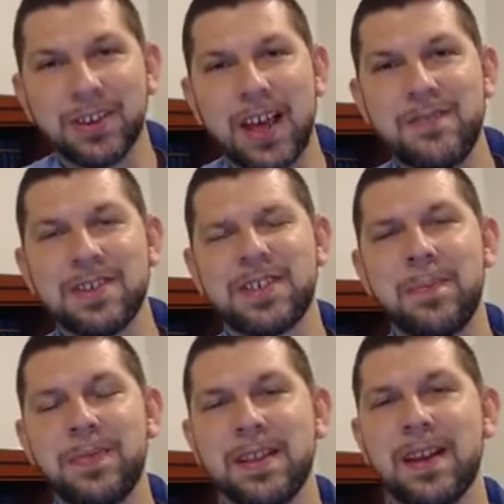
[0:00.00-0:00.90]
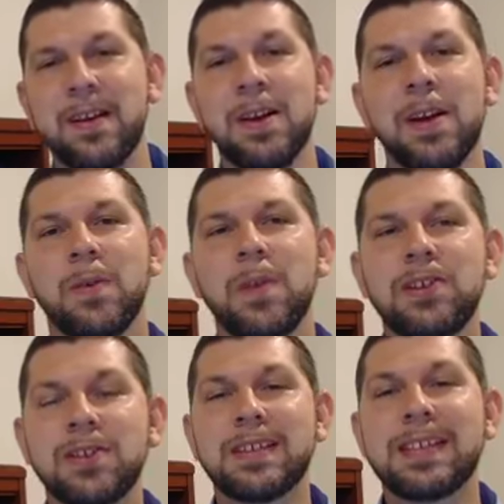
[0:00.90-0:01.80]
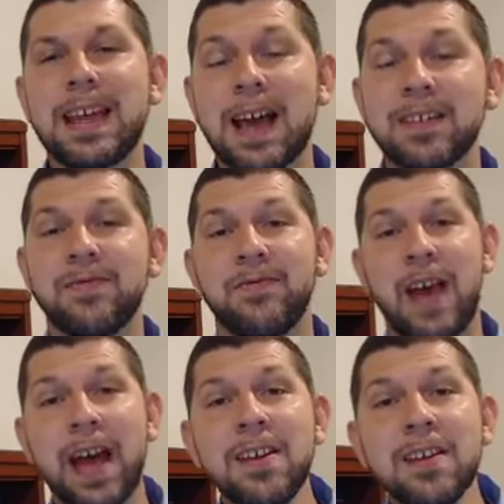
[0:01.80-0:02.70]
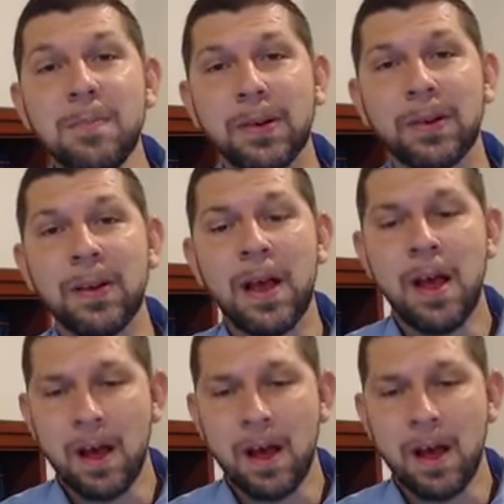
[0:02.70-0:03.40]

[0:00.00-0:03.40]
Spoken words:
Life is something that we should see as valuable.